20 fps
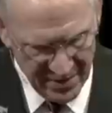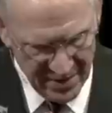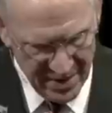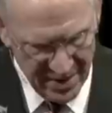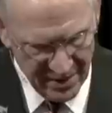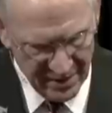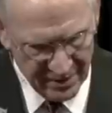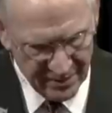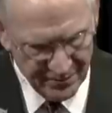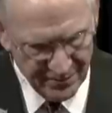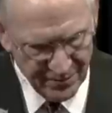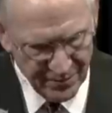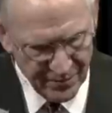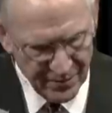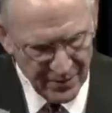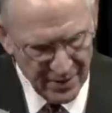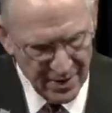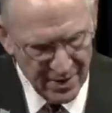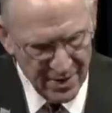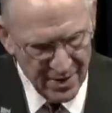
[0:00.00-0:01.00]
the eagle.
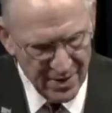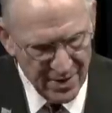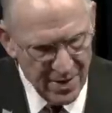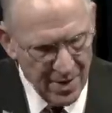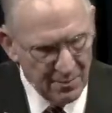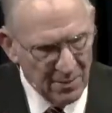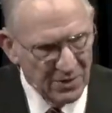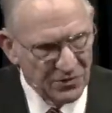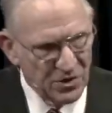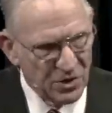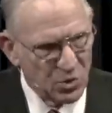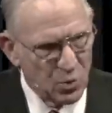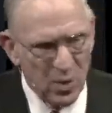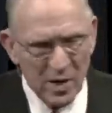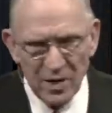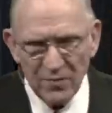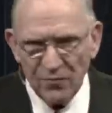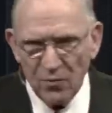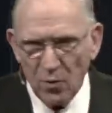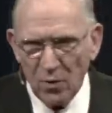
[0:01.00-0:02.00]
But the
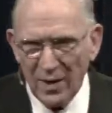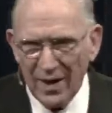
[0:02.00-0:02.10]
24